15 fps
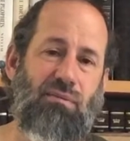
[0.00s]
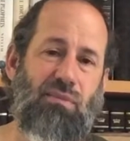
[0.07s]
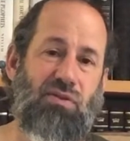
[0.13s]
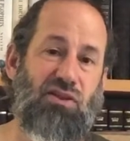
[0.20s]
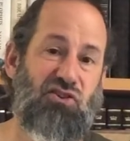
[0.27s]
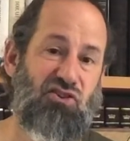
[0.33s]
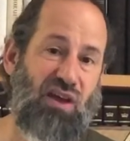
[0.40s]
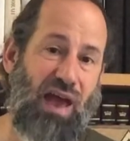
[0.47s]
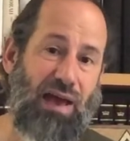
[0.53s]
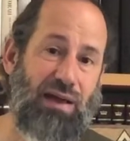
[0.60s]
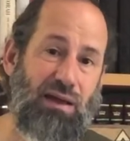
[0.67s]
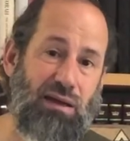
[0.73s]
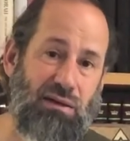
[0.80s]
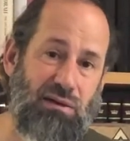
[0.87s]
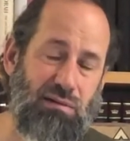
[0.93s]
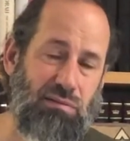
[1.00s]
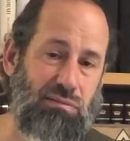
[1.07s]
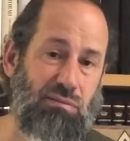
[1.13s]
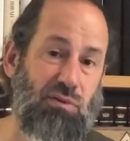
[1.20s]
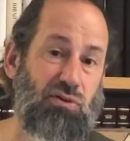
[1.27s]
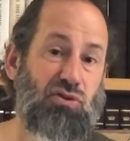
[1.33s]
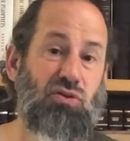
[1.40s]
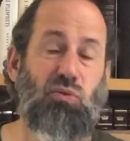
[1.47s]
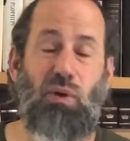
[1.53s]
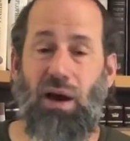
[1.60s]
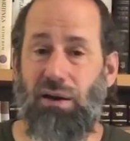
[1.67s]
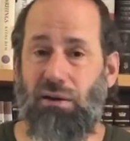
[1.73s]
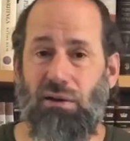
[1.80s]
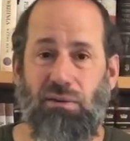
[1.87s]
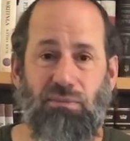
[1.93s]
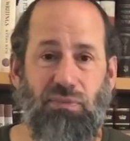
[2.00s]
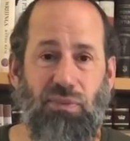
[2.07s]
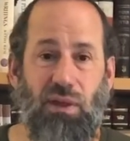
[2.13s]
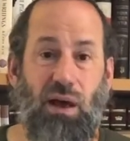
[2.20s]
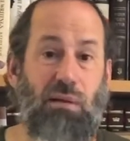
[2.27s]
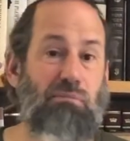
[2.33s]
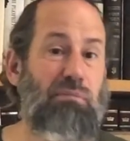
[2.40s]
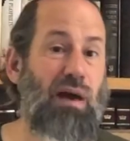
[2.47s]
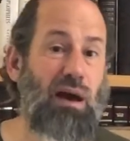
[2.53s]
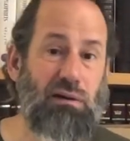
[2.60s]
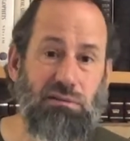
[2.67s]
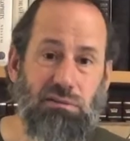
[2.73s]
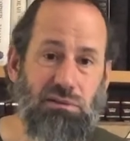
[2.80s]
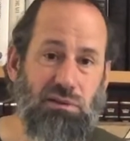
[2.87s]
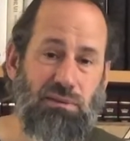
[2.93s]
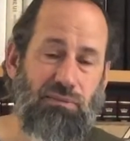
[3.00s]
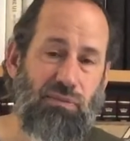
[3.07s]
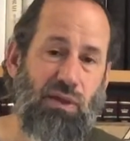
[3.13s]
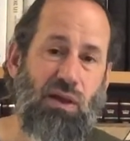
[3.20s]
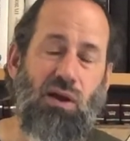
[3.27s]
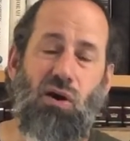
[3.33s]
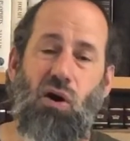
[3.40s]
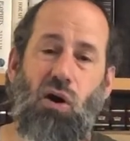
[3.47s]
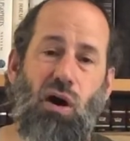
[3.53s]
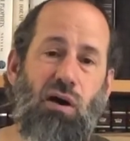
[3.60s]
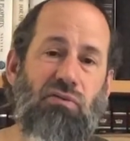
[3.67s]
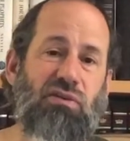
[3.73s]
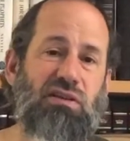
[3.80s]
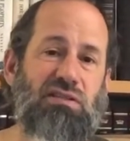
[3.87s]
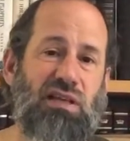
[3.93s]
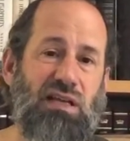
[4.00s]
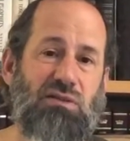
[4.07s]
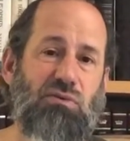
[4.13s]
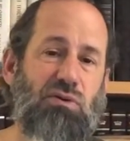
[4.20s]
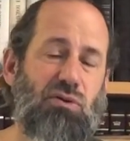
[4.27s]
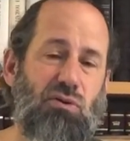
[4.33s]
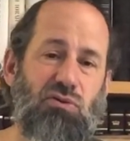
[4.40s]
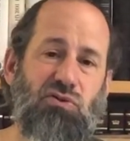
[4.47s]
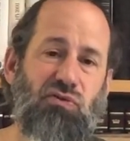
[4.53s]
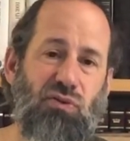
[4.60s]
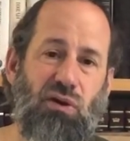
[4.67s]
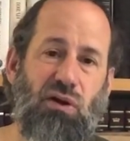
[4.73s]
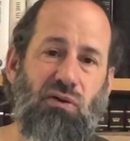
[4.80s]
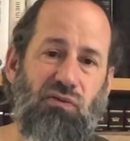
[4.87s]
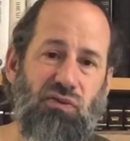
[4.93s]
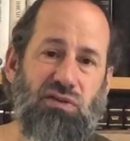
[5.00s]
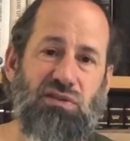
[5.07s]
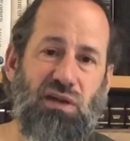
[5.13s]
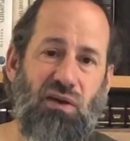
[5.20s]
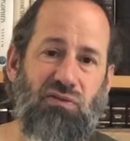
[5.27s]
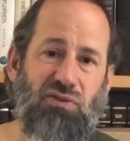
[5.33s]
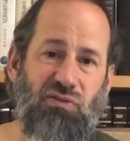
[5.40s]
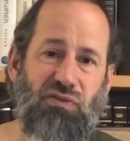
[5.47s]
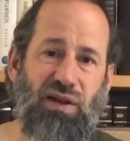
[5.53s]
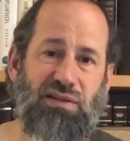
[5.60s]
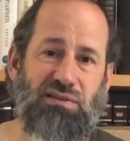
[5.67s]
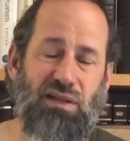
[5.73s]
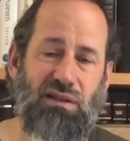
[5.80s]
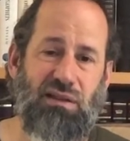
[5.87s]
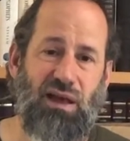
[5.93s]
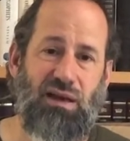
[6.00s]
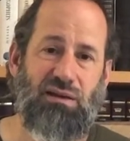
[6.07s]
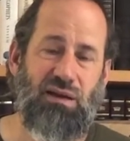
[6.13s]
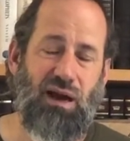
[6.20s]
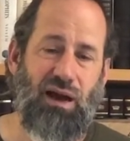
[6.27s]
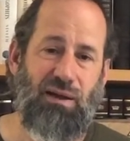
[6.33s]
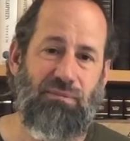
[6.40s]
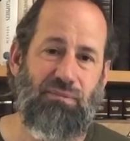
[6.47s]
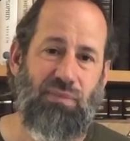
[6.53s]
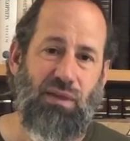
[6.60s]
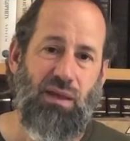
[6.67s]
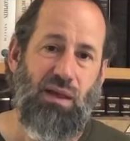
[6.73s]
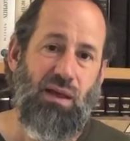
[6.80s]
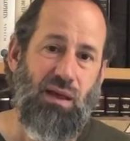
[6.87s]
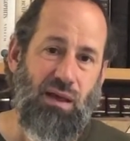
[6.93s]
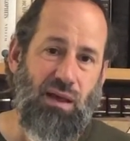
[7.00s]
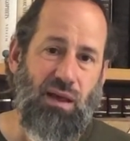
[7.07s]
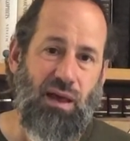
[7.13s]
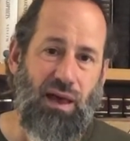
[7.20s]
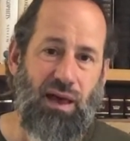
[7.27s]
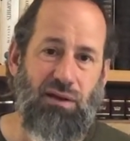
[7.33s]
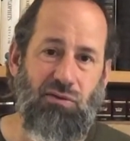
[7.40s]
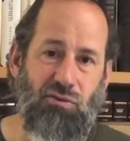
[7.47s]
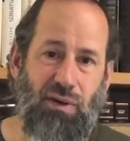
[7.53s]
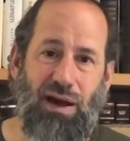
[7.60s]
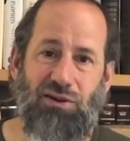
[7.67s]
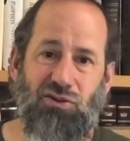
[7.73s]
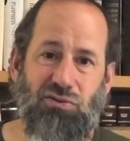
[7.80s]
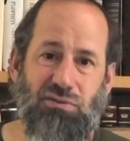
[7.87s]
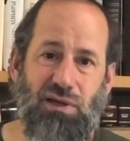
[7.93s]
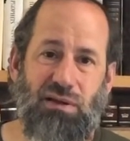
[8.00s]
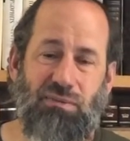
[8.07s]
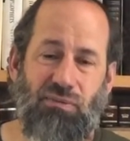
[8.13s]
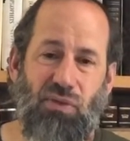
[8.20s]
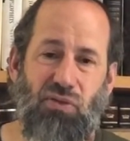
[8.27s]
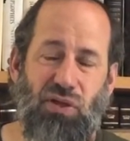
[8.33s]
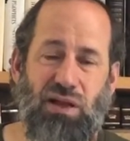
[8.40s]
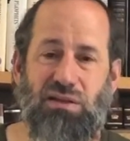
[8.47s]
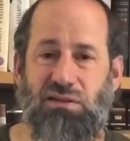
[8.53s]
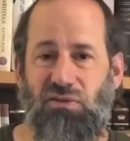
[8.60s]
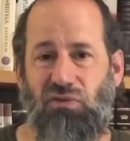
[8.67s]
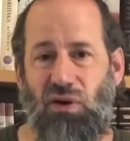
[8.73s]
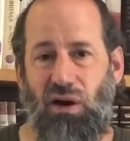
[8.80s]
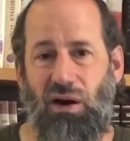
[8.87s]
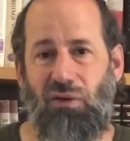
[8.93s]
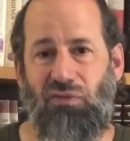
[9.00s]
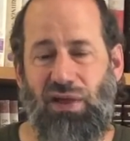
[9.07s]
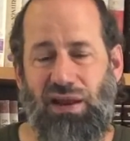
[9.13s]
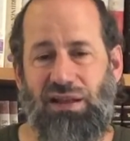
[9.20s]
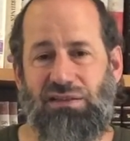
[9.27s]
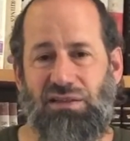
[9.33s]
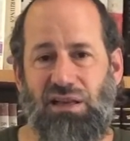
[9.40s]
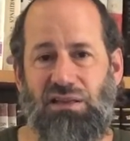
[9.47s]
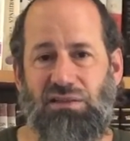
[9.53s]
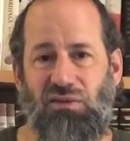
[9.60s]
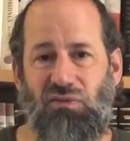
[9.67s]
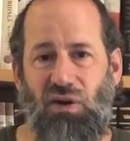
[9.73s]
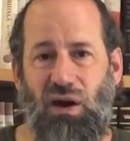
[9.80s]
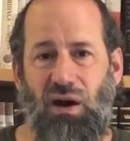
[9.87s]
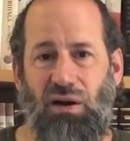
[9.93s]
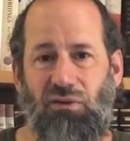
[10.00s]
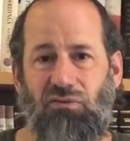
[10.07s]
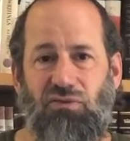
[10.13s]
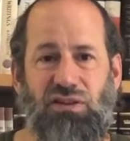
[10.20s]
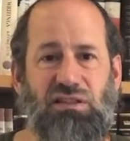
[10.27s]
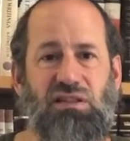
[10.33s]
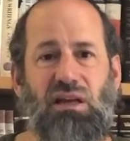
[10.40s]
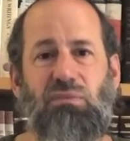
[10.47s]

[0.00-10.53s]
jacket, sweater, a belt, all these things were used for self-defense at that time. And gradually, things evolved, and as things evolved, the stick